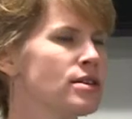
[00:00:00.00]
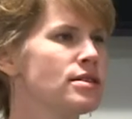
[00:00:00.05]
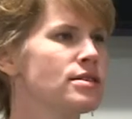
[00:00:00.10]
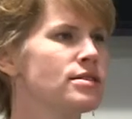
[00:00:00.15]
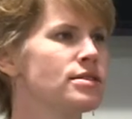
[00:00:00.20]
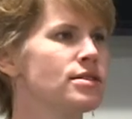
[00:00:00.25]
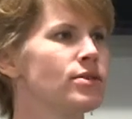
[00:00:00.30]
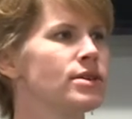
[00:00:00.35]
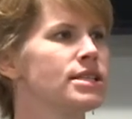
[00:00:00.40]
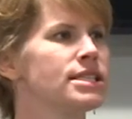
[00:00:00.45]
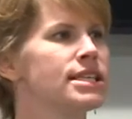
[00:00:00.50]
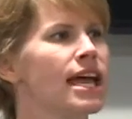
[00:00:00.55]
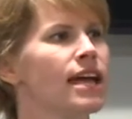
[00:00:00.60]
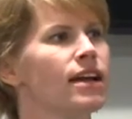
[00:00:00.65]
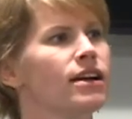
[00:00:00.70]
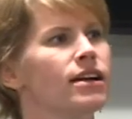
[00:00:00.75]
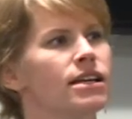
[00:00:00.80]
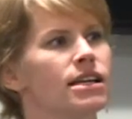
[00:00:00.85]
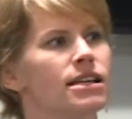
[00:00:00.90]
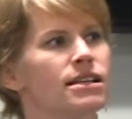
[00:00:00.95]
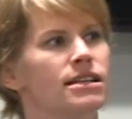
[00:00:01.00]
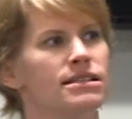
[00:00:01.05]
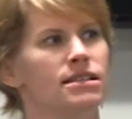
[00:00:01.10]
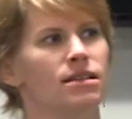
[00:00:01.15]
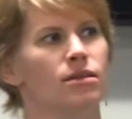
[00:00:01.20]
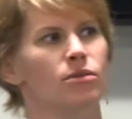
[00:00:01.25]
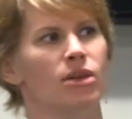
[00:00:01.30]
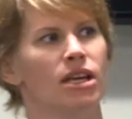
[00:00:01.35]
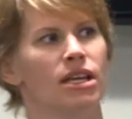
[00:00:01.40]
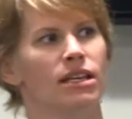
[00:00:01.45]
So integrity
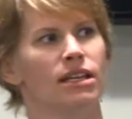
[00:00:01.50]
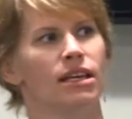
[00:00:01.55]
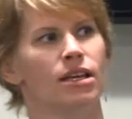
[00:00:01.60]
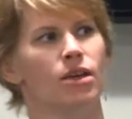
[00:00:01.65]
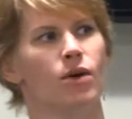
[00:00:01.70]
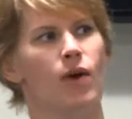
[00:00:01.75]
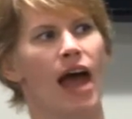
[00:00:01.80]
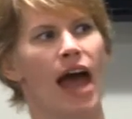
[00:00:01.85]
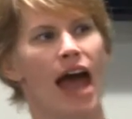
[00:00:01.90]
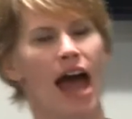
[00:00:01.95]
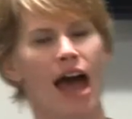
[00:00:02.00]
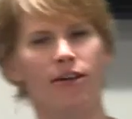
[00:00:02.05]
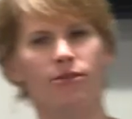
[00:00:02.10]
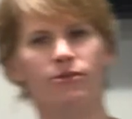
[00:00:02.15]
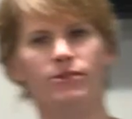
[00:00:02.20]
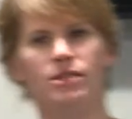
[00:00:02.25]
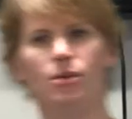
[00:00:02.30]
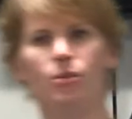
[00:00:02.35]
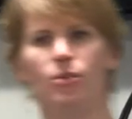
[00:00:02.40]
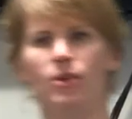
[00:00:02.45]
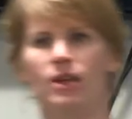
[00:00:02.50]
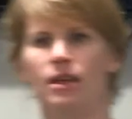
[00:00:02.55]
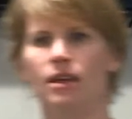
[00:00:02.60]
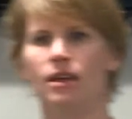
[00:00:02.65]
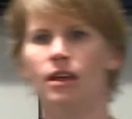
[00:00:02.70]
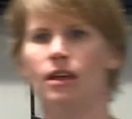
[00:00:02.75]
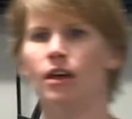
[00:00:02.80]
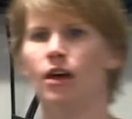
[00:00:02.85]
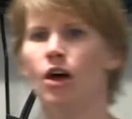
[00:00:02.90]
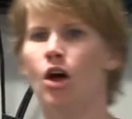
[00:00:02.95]
doesn't mean that you have to
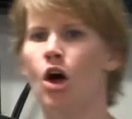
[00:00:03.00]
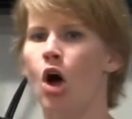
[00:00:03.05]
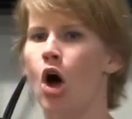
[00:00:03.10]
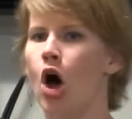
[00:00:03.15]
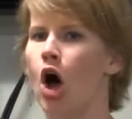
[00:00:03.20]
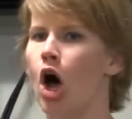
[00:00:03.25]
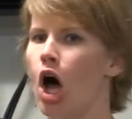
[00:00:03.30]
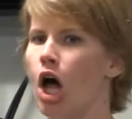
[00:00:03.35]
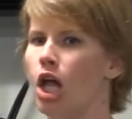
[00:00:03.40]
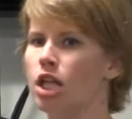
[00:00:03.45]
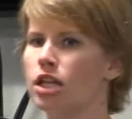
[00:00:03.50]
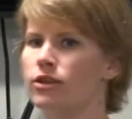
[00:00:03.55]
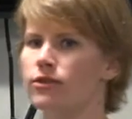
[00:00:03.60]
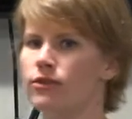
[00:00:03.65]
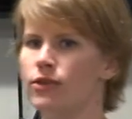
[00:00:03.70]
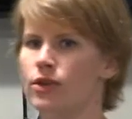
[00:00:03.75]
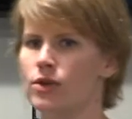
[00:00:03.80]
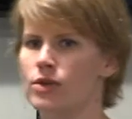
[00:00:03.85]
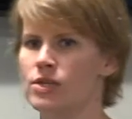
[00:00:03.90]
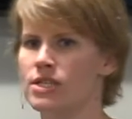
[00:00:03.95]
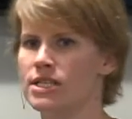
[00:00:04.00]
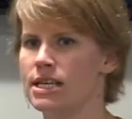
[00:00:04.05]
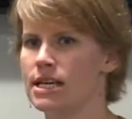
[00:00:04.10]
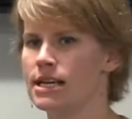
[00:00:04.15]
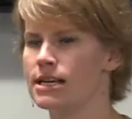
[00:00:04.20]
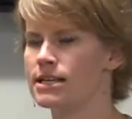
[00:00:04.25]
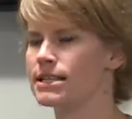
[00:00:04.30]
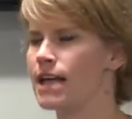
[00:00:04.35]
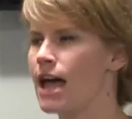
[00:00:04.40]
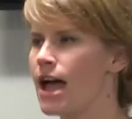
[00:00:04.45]
be all of those
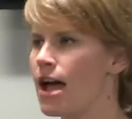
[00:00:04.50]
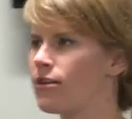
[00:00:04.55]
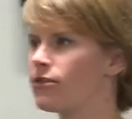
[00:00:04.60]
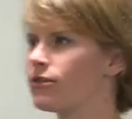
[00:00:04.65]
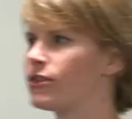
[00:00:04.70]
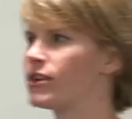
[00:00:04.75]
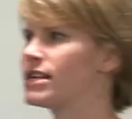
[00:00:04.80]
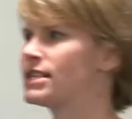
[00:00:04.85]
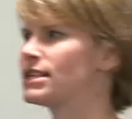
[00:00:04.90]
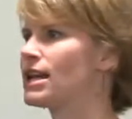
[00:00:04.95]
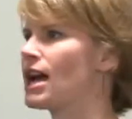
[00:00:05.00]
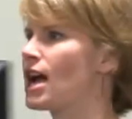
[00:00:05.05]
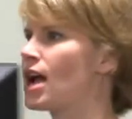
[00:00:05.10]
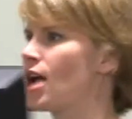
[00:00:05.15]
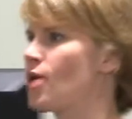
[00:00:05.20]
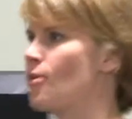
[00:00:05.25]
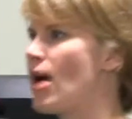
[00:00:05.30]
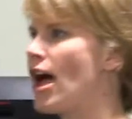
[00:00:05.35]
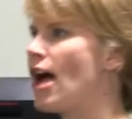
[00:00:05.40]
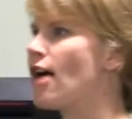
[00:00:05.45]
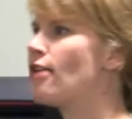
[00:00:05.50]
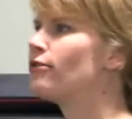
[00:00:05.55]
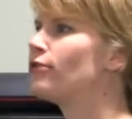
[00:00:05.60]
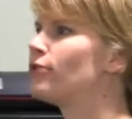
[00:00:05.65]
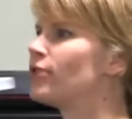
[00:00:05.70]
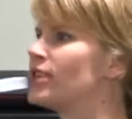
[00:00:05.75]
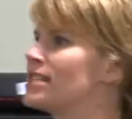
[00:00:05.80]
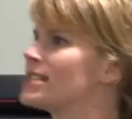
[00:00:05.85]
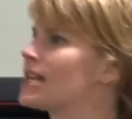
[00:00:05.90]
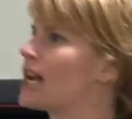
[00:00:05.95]
things every time
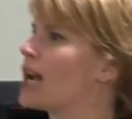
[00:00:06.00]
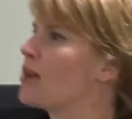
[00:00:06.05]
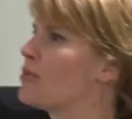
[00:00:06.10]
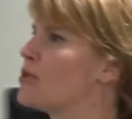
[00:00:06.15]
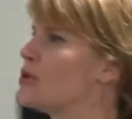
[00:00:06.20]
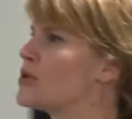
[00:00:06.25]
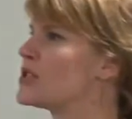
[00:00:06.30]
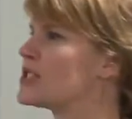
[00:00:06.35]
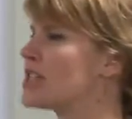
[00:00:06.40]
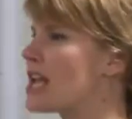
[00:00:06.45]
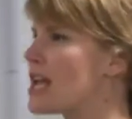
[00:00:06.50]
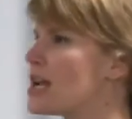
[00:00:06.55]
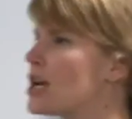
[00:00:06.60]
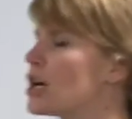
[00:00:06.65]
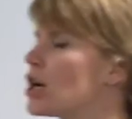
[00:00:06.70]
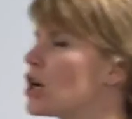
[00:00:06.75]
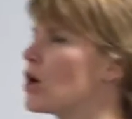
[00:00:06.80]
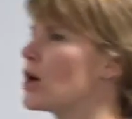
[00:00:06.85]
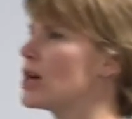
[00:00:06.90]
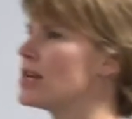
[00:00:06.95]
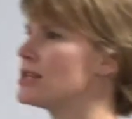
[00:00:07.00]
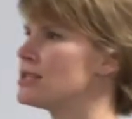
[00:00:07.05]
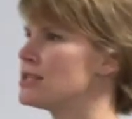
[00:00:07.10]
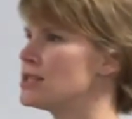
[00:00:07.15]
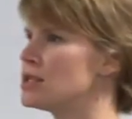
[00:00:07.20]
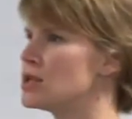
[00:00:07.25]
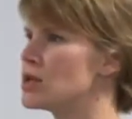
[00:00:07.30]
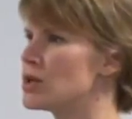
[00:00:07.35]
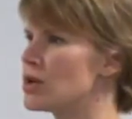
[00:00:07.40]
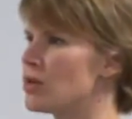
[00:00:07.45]
you say you're going to
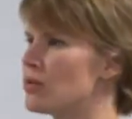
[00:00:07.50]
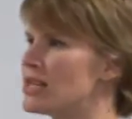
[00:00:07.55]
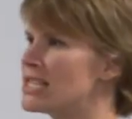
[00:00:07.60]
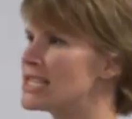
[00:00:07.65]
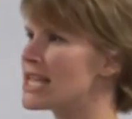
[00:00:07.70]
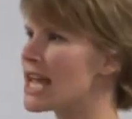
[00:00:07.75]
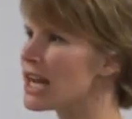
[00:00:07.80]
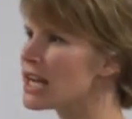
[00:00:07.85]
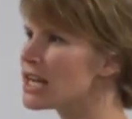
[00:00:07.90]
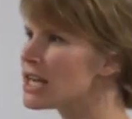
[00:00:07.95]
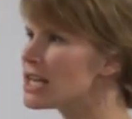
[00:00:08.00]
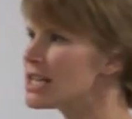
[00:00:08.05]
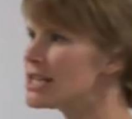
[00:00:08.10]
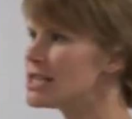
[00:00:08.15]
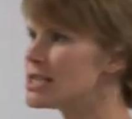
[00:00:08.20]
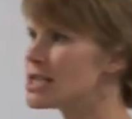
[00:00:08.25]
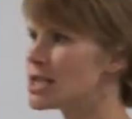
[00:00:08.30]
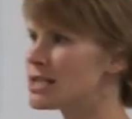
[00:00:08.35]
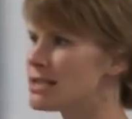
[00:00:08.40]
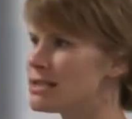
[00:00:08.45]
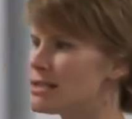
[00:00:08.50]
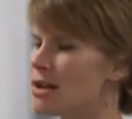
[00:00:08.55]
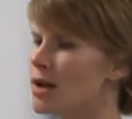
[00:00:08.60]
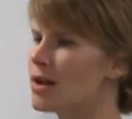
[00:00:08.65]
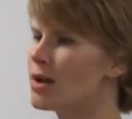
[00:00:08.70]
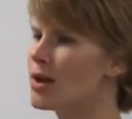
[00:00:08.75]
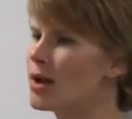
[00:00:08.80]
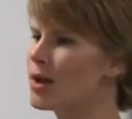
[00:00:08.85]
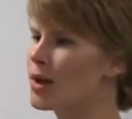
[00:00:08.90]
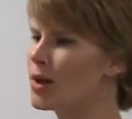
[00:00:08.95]
do them. Integrity just
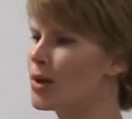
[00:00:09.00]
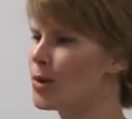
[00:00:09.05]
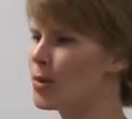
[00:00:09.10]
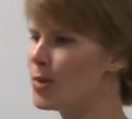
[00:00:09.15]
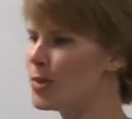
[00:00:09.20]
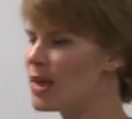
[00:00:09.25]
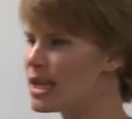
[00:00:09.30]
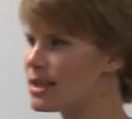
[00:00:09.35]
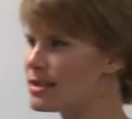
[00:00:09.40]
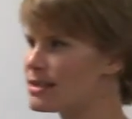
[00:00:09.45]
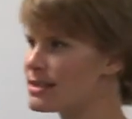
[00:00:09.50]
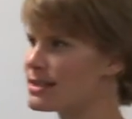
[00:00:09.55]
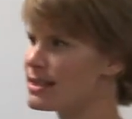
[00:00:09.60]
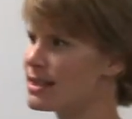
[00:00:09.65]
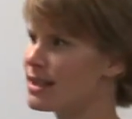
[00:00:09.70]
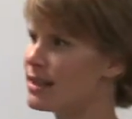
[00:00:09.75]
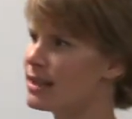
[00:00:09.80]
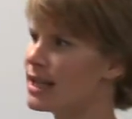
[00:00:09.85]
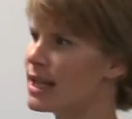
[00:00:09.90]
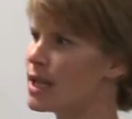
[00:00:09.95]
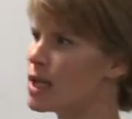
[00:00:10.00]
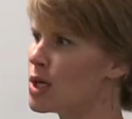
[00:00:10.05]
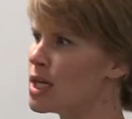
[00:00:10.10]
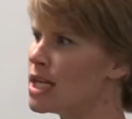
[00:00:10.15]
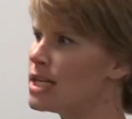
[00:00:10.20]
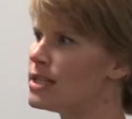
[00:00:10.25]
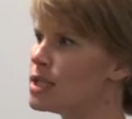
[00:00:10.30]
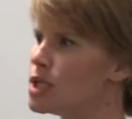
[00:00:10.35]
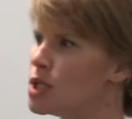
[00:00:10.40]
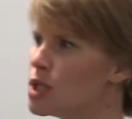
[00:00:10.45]
means that you
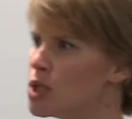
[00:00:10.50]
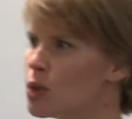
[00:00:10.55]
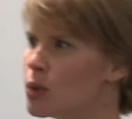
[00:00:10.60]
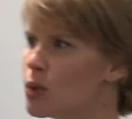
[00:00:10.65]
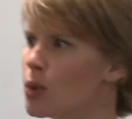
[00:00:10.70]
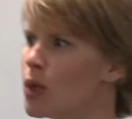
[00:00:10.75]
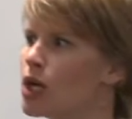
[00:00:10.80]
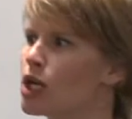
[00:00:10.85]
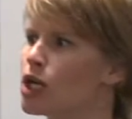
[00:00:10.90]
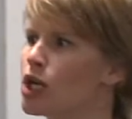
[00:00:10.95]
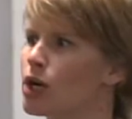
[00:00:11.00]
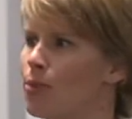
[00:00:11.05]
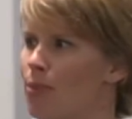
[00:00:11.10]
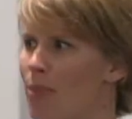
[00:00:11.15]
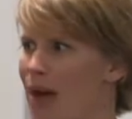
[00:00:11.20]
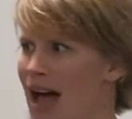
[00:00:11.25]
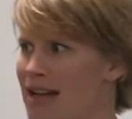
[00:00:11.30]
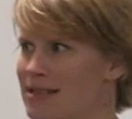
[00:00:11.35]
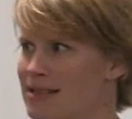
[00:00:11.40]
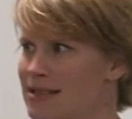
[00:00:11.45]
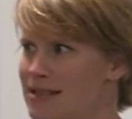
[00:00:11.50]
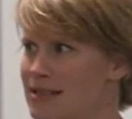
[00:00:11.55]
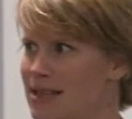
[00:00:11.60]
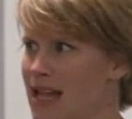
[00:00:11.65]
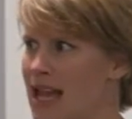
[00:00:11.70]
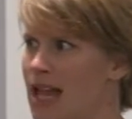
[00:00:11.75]
need to do your best.